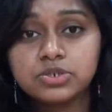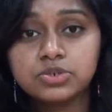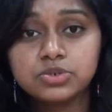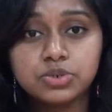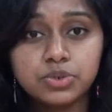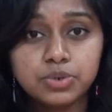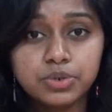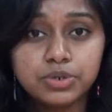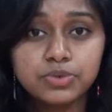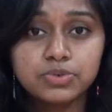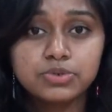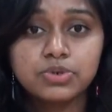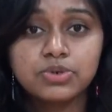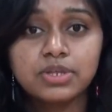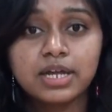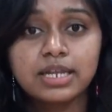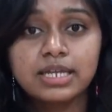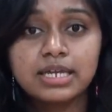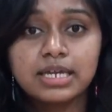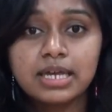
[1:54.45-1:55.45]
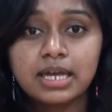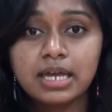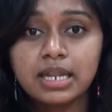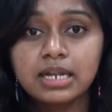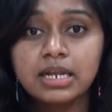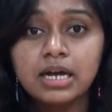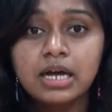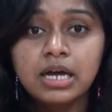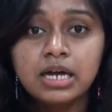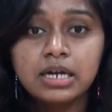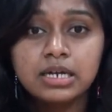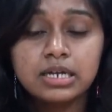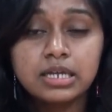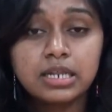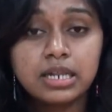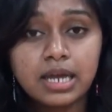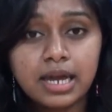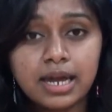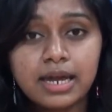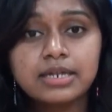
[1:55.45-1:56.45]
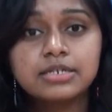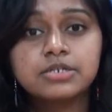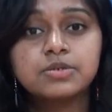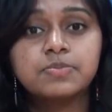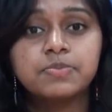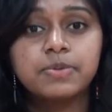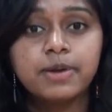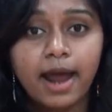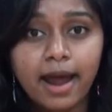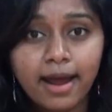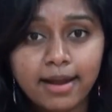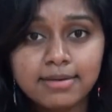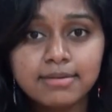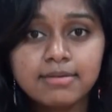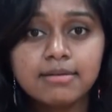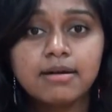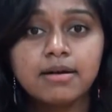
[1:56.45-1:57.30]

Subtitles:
to know you so that he can create a brand